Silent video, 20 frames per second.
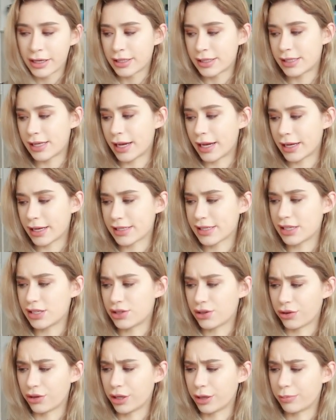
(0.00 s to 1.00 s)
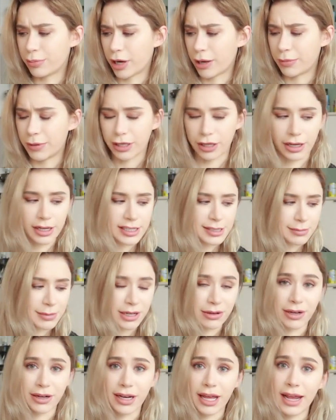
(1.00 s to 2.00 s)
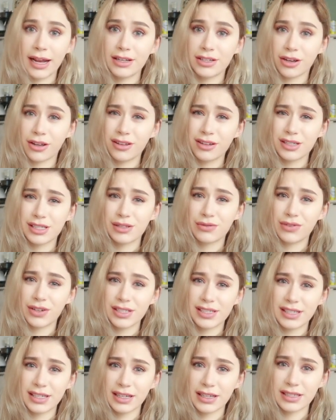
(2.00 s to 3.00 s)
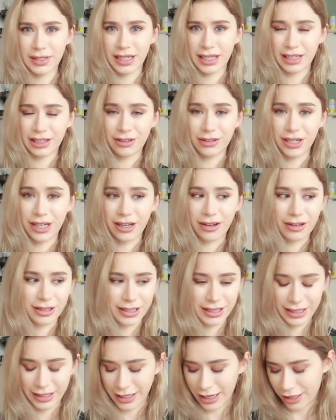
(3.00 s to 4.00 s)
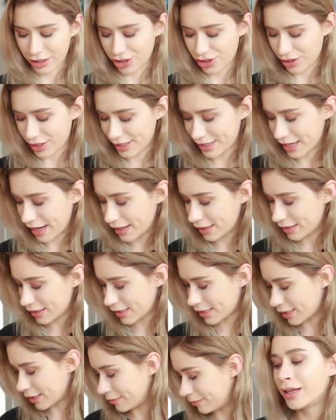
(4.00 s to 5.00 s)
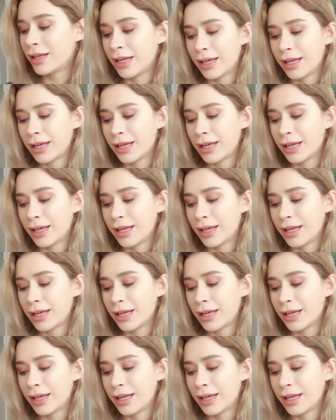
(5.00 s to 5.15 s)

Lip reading: So yeah, I guess in total it probably cost me around $8 for 6, including all the extra cents.